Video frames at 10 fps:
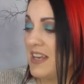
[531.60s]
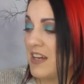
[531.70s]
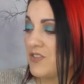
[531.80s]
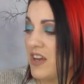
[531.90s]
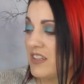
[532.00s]

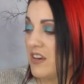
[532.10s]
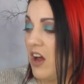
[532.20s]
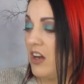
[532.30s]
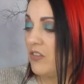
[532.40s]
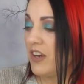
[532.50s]
extract and
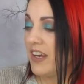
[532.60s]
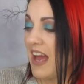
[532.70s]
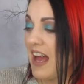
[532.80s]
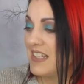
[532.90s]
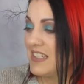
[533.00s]
hyaluronic
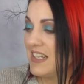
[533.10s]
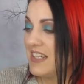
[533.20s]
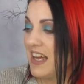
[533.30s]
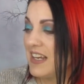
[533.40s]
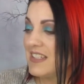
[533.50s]

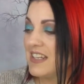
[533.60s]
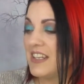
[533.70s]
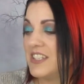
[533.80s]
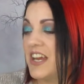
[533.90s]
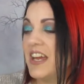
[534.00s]
acid, and it's an
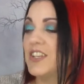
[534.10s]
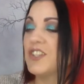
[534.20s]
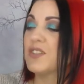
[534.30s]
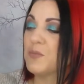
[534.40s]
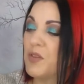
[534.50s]
anti-age
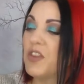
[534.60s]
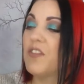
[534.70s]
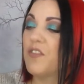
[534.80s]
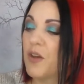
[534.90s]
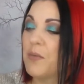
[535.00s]
smoothing,
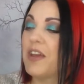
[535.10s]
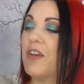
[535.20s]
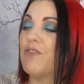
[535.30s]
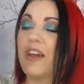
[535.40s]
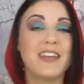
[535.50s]
firming,
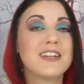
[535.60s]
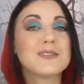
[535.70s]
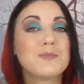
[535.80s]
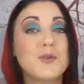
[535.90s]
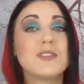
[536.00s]

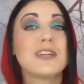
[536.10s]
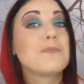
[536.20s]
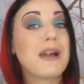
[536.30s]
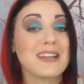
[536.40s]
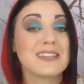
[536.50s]
radiance
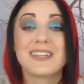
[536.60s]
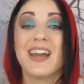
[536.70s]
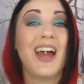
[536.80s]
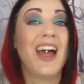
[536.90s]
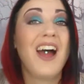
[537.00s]
boosting mask.
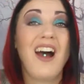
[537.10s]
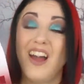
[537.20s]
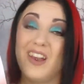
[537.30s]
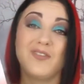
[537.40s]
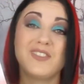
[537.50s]

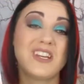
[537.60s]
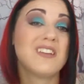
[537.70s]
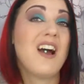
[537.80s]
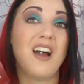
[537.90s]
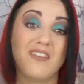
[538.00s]
I loved it.
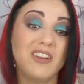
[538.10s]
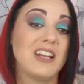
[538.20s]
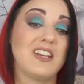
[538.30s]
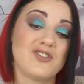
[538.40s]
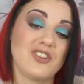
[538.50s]
I
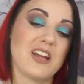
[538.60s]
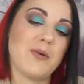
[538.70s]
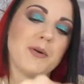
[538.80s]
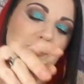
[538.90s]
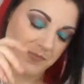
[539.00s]
really enjoyed that one.